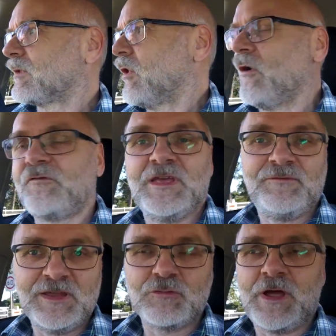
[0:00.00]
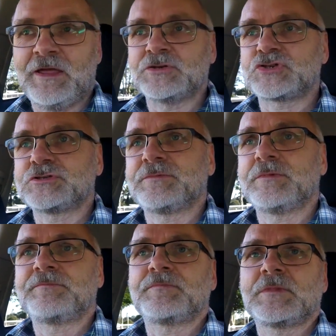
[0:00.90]
of EV range.
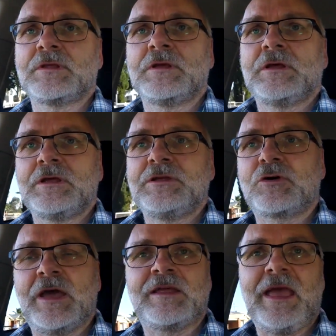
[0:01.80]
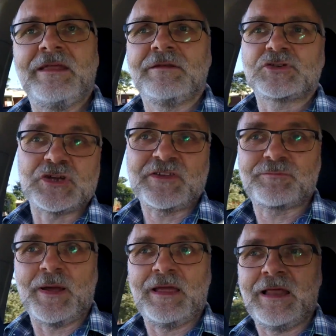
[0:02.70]
You can gain
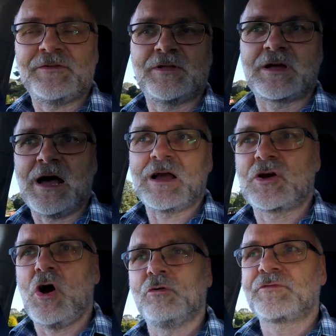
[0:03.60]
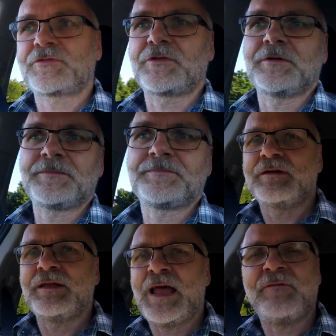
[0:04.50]
just by let the car coast.
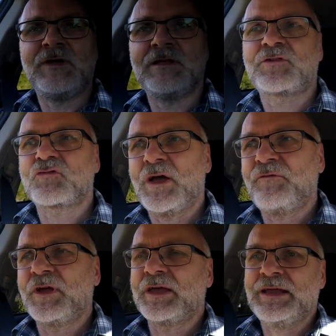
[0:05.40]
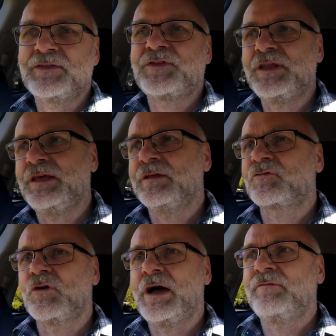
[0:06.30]
In heavy traffic in city
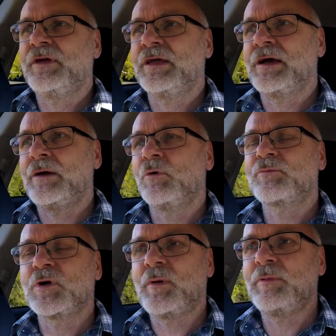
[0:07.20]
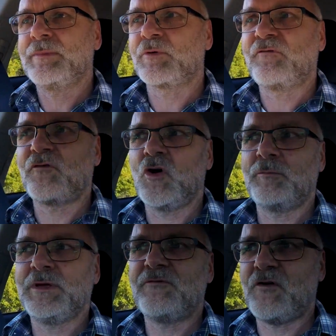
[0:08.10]
driving, I would probably prefer
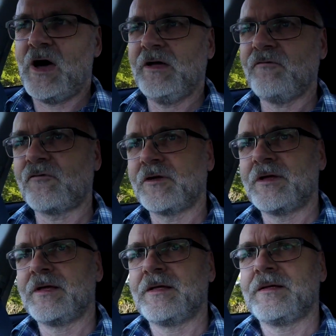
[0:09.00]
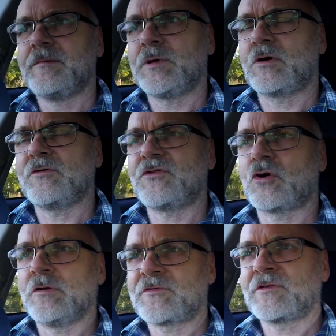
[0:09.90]
B5, because you
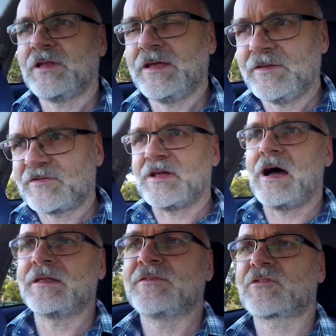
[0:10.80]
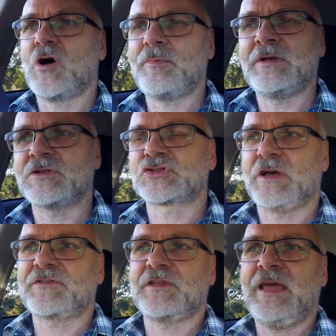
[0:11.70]
constantly start and stop, and it's
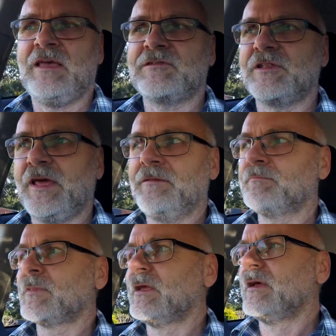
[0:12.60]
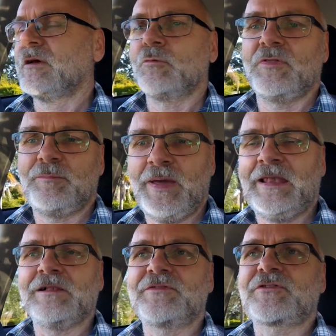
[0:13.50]
just a hassle then with the
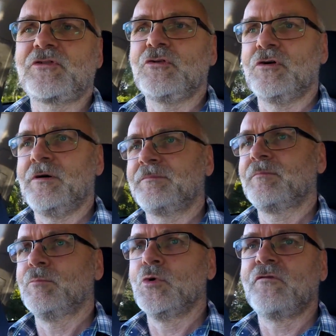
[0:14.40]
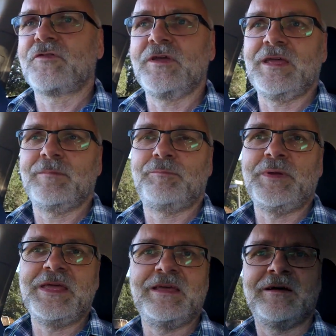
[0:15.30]
pedals to move the
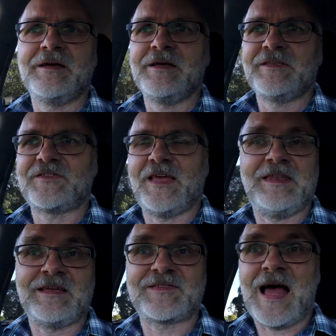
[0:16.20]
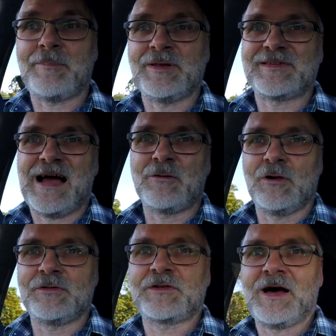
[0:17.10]
B settings up and down
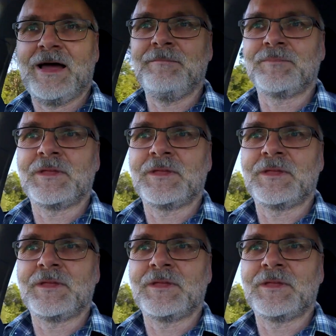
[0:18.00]
all the time.